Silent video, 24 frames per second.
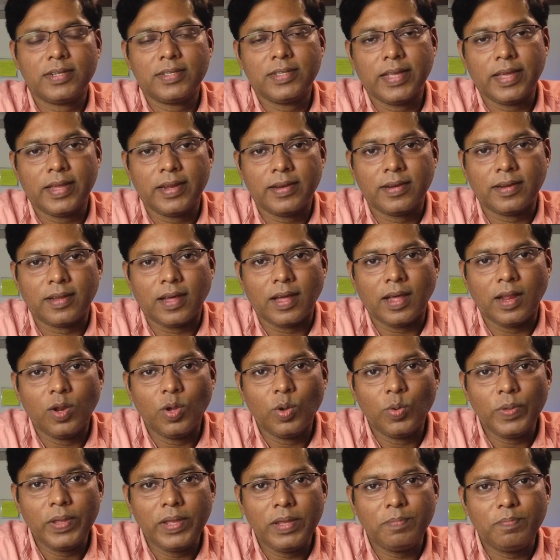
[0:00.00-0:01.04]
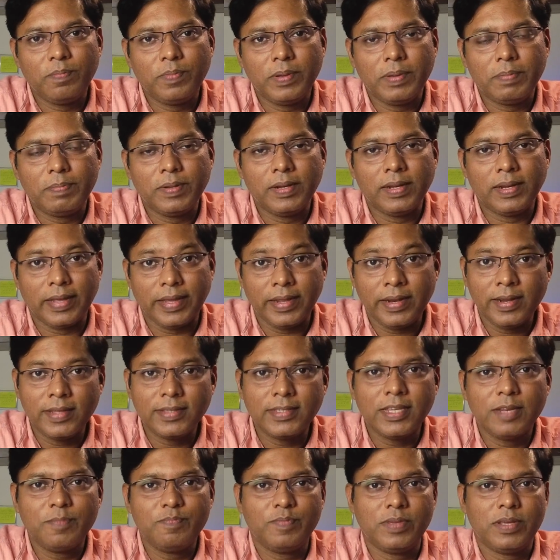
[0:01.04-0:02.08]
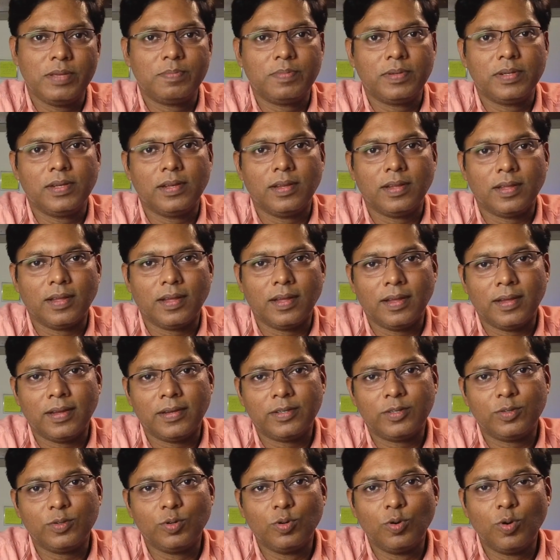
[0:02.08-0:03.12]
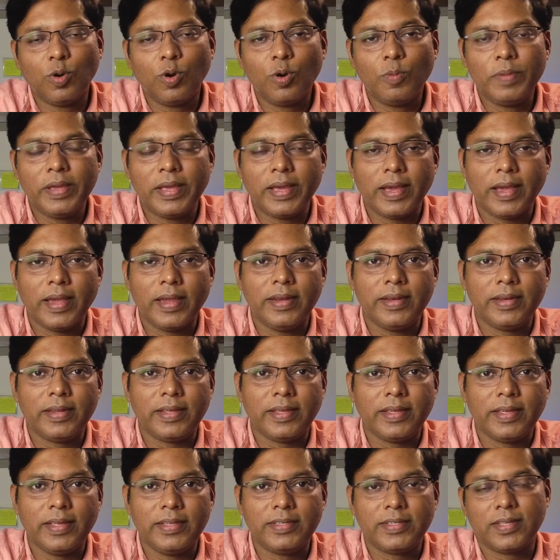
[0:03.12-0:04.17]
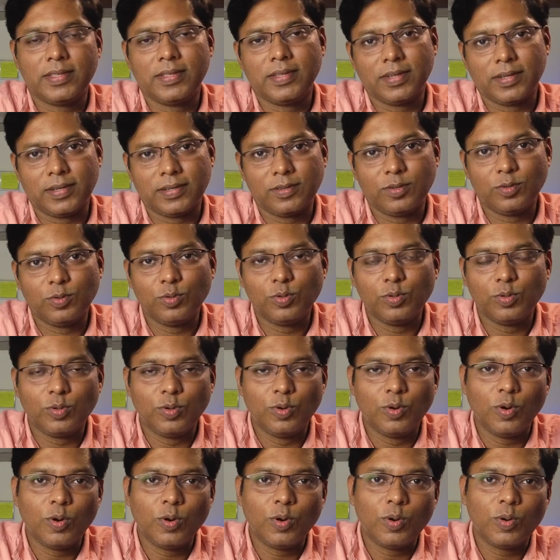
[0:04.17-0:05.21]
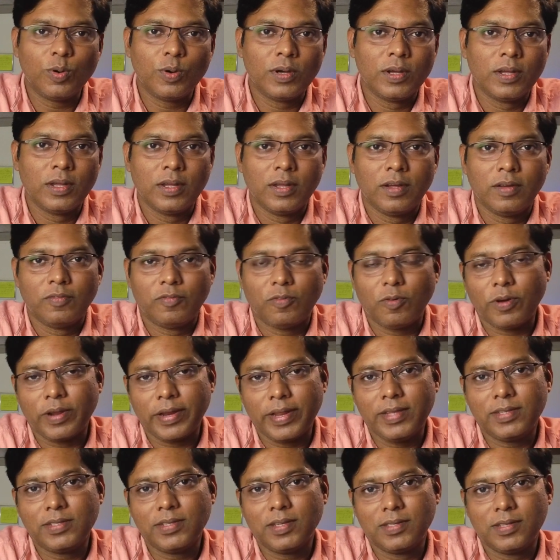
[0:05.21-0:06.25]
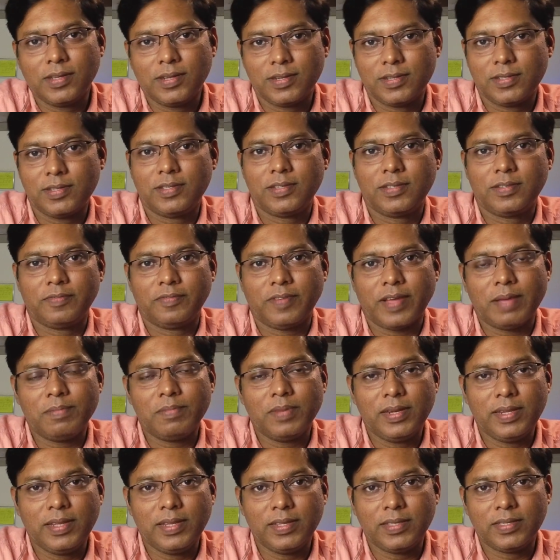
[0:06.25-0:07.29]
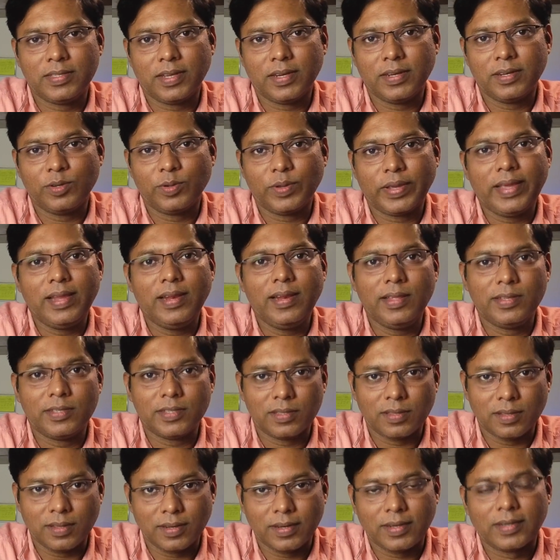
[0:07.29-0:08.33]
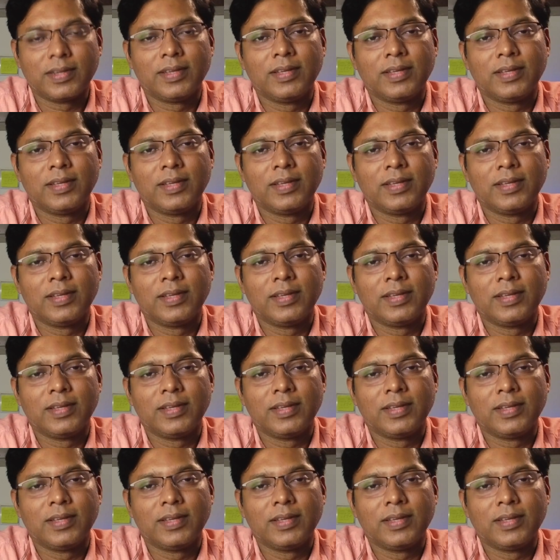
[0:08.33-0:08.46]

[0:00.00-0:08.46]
than allowing people, innocent people, to go behind each other, to go for each other's families and to kill each other.